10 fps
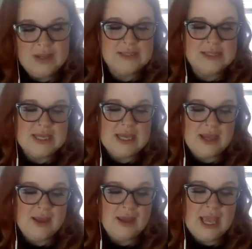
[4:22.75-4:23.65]
that's
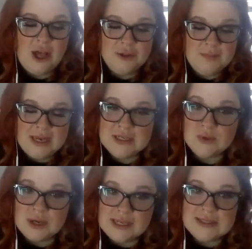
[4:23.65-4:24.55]
the Health Maintenance
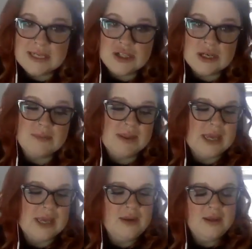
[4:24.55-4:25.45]
Organization
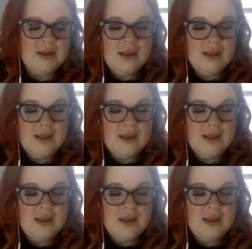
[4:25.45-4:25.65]
plan,